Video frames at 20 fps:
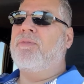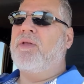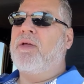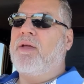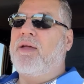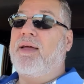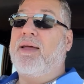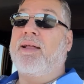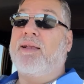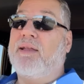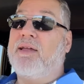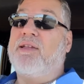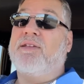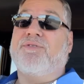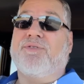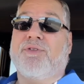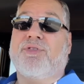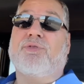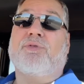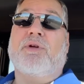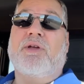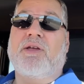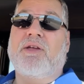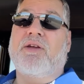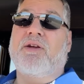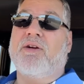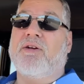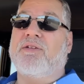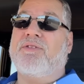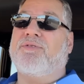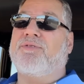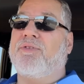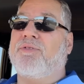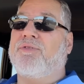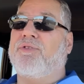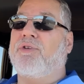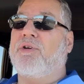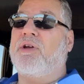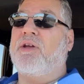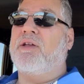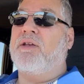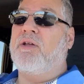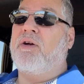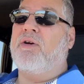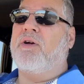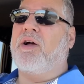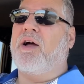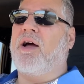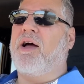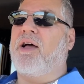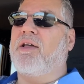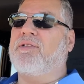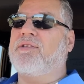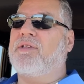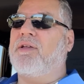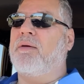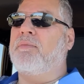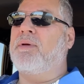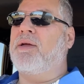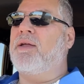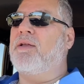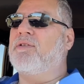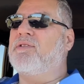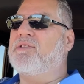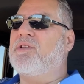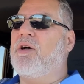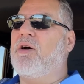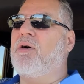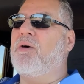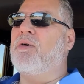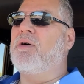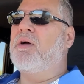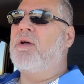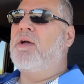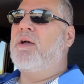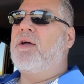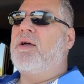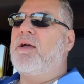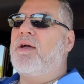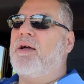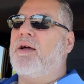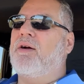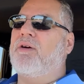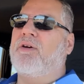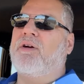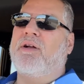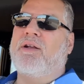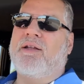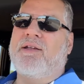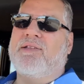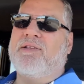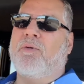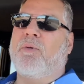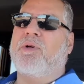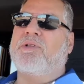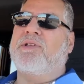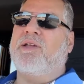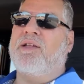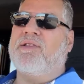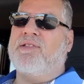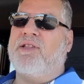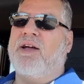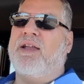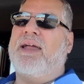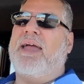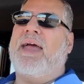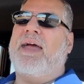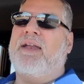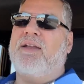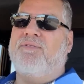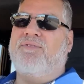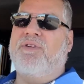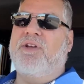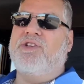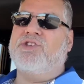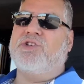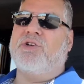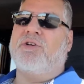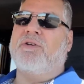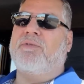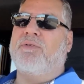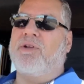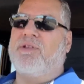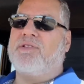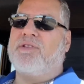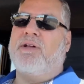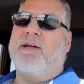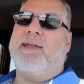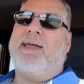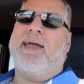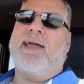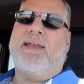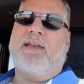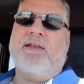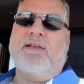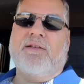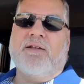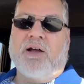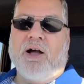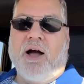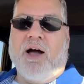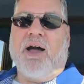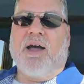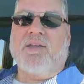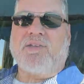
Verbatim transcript: at least for three years for free at no cost. I mean, so, uh, or at least it was. It's not an added feature. It's not added cost